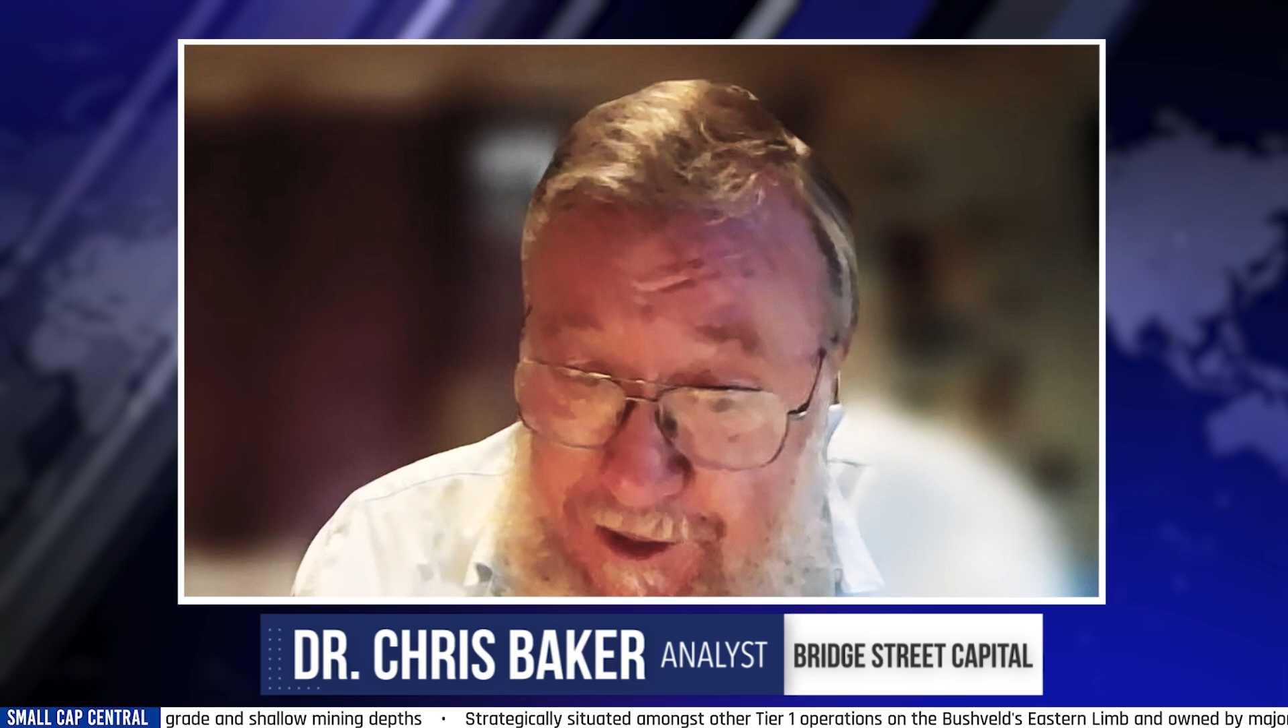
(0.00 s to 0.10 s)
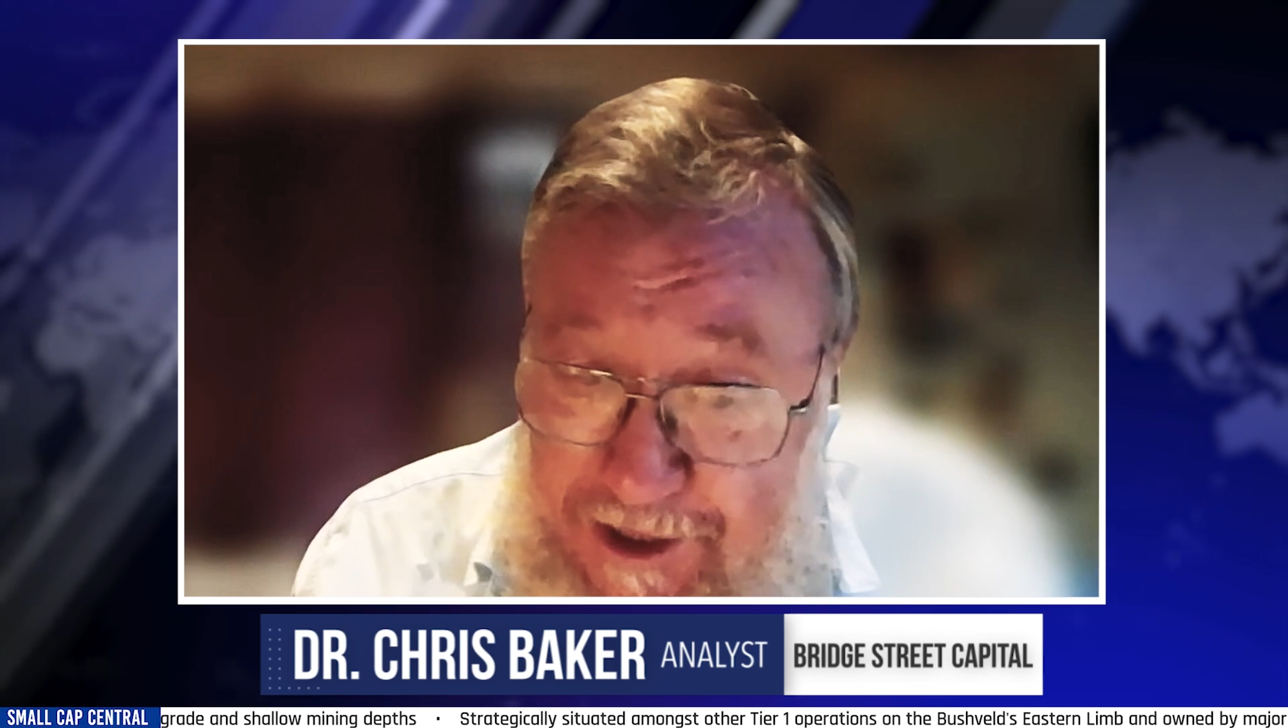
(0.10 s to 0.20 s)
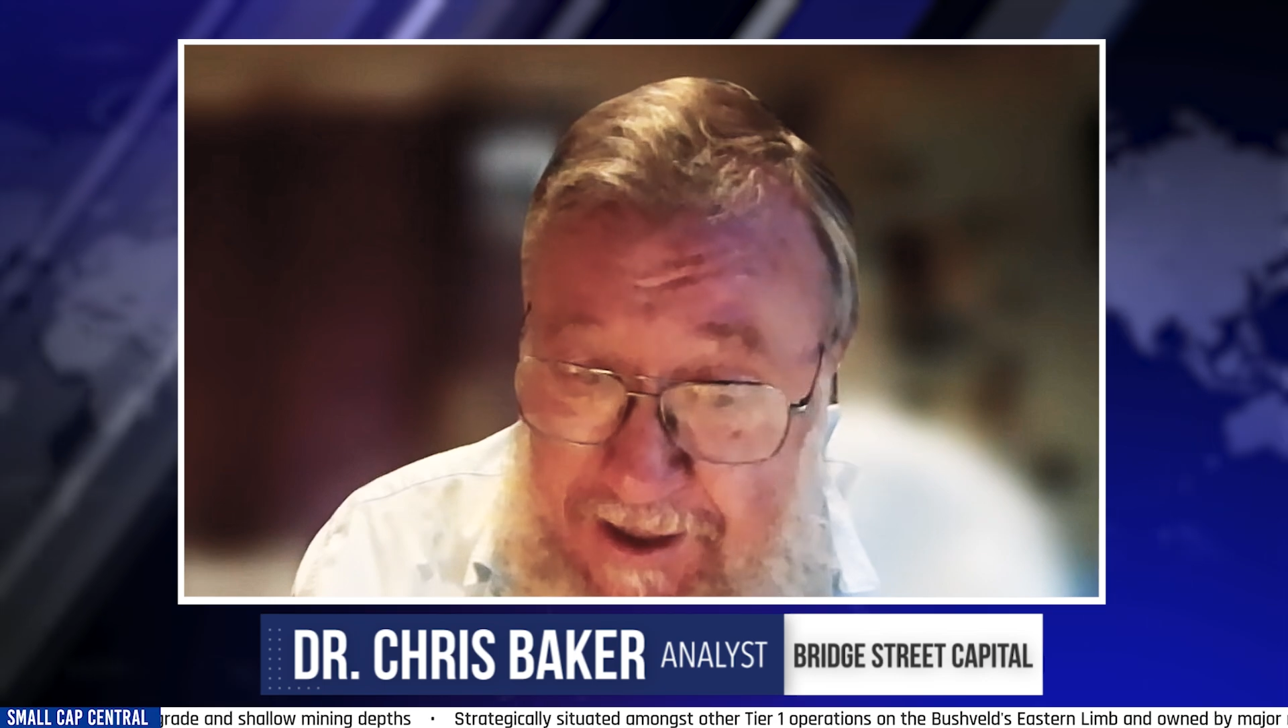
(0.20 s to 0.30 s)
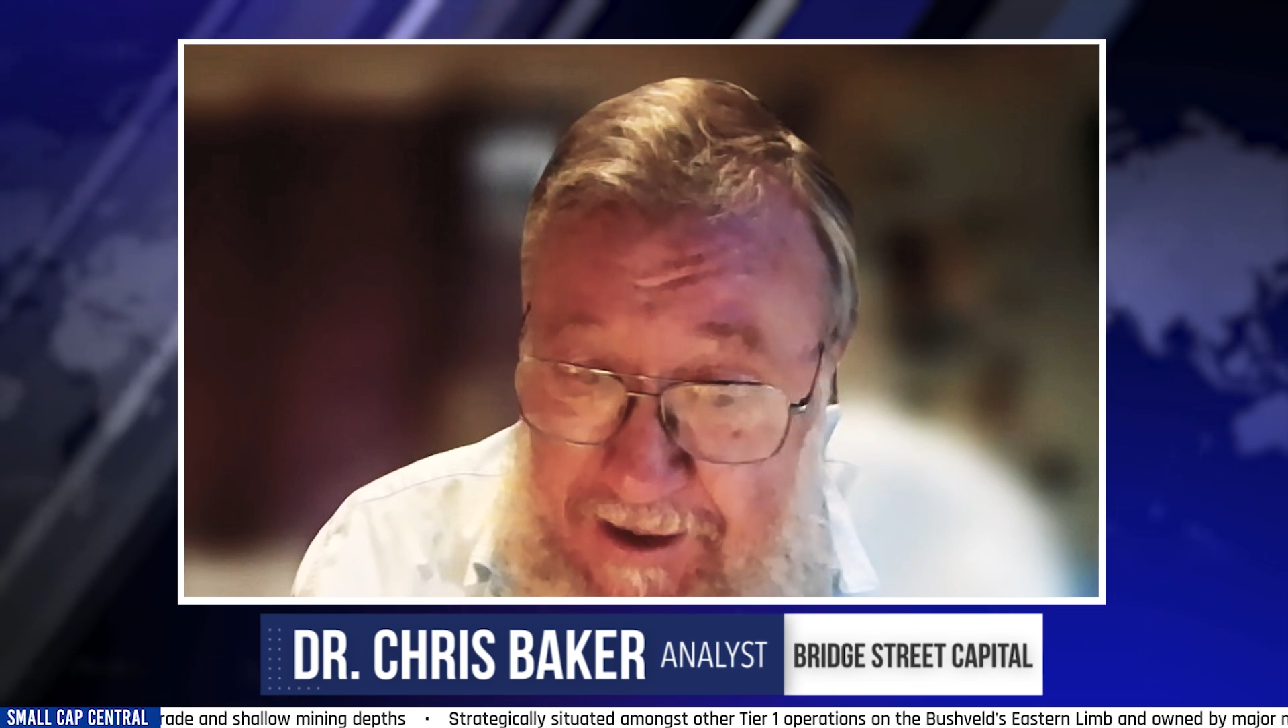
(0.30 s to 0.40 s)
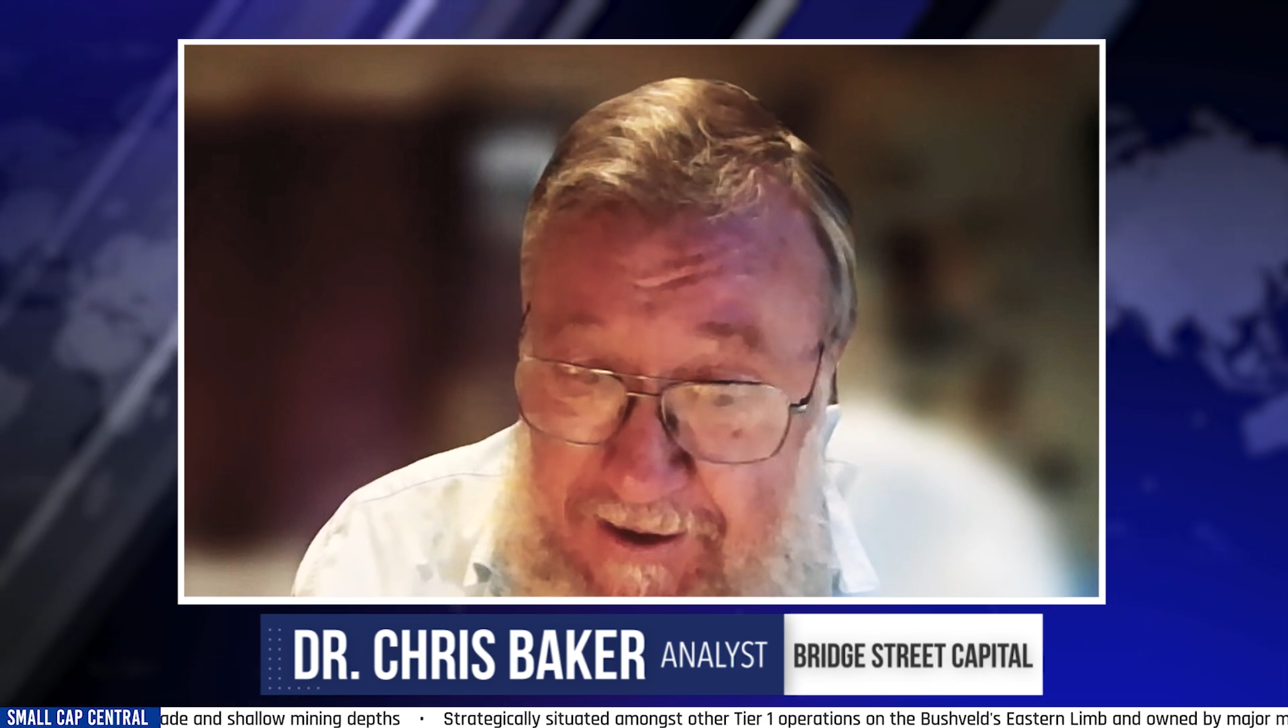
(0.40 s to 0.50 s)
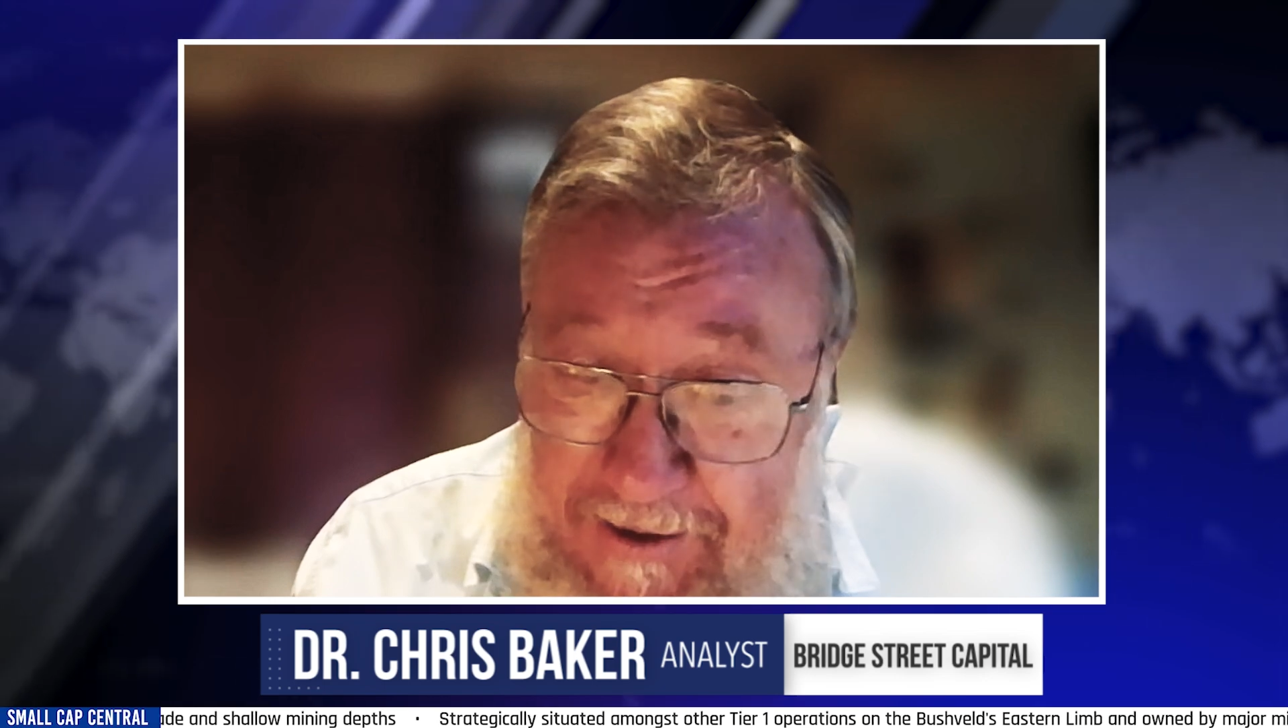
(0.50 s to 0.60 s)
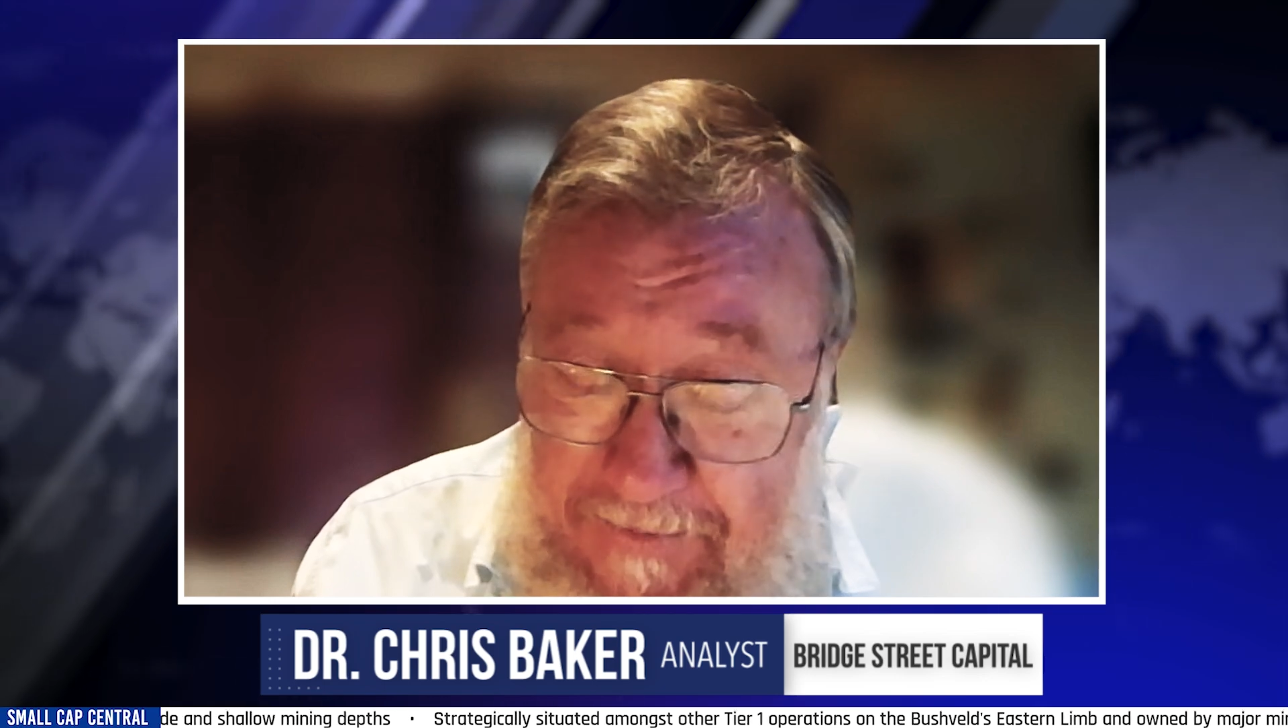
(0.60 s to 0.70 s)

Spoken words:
shallow.